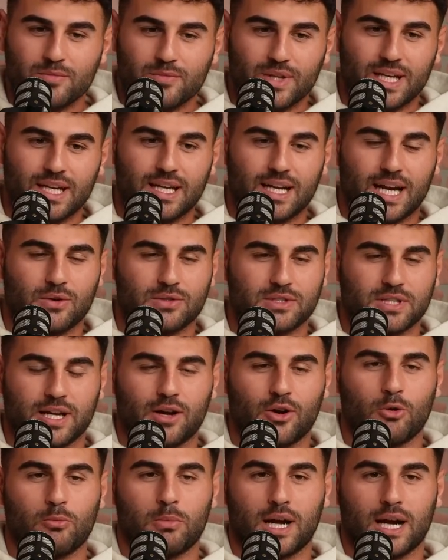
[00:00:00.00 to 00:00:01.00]
And I was like,
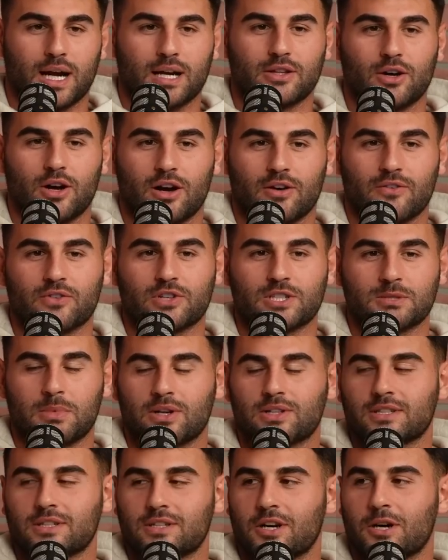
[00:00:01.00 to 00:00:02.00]
oh my God, the offer's about
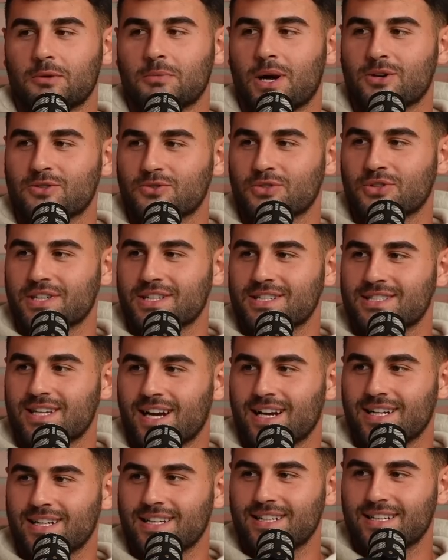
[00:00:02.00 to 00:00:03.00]
to come. I was really
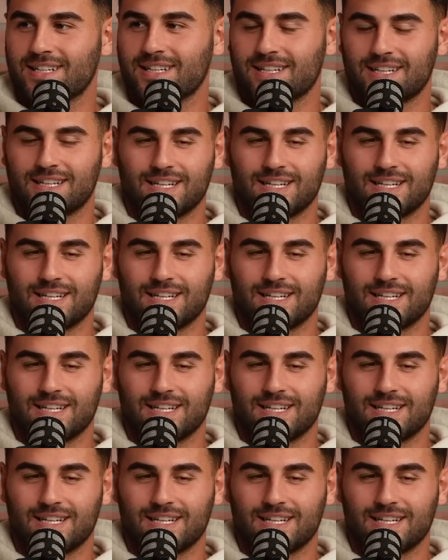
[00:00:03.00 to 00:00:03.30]
excited.